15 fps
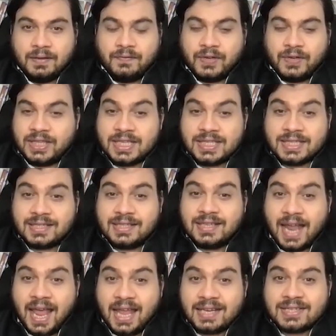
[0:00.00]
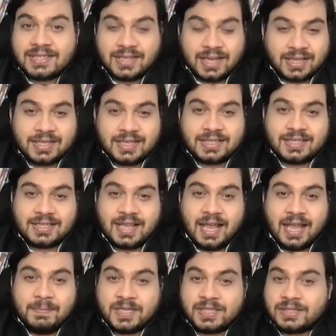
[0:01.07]
For this grand success,
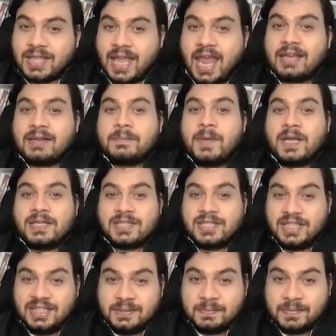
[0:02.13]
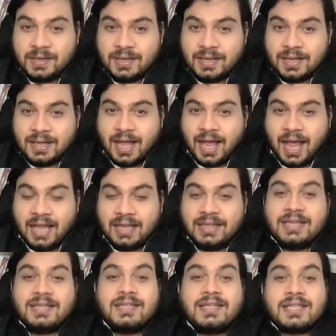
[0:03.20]
I must thank my team and
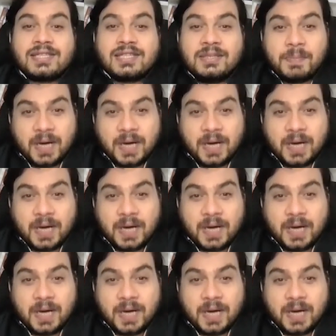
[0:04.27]
the industry